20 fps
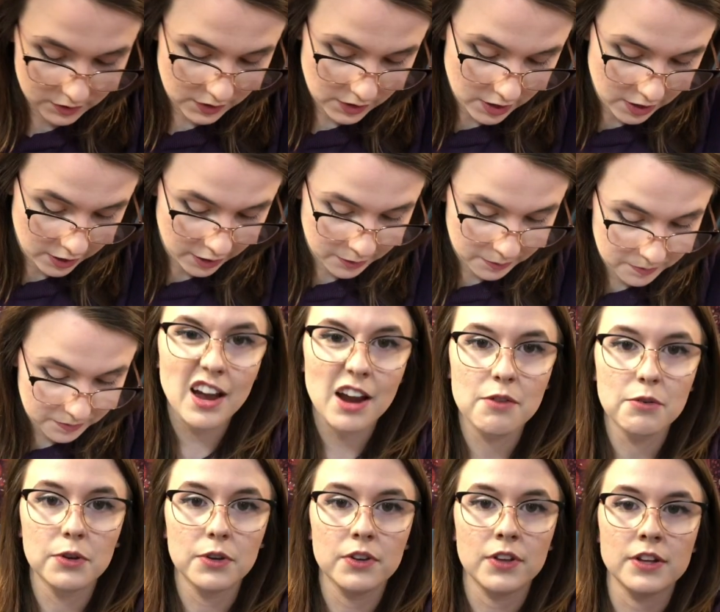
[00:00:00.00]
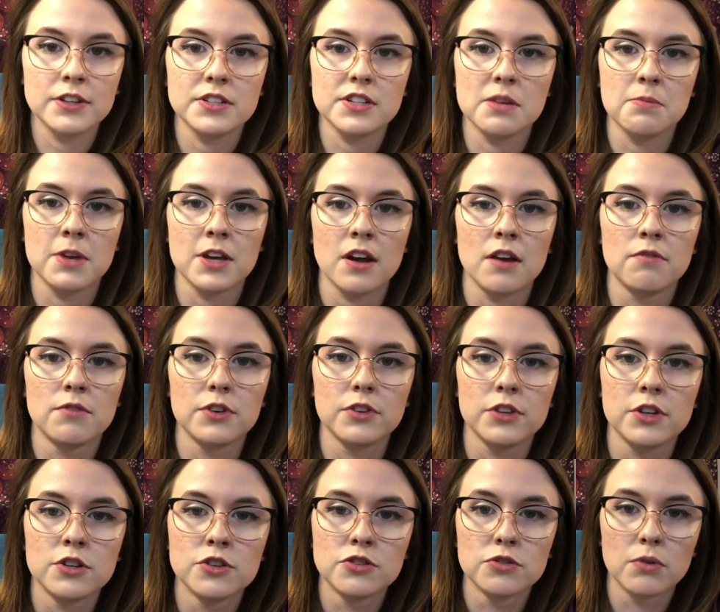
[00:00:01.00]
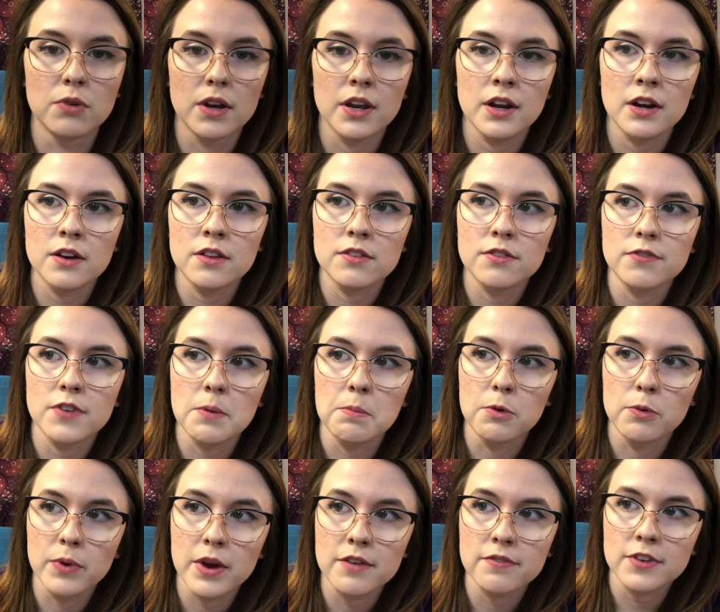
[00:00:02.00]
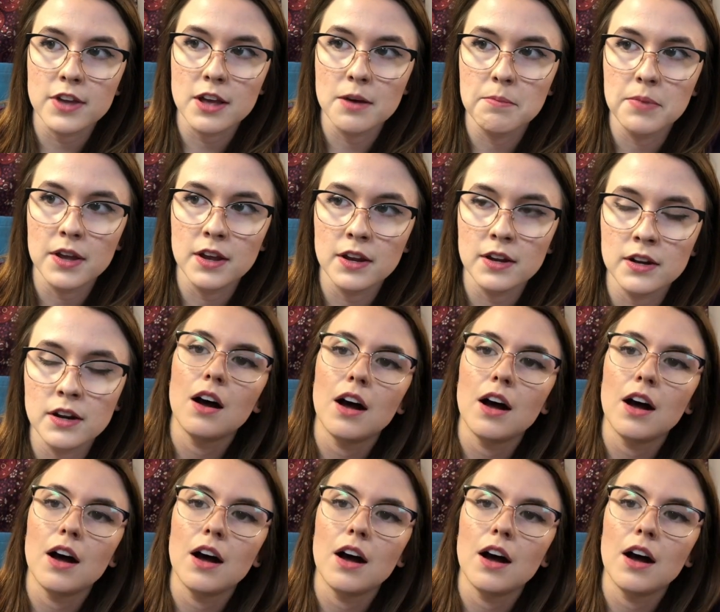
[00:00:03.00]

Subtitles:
Yeah, I really like DMing. I really enjoyed the Vaporwave campaign.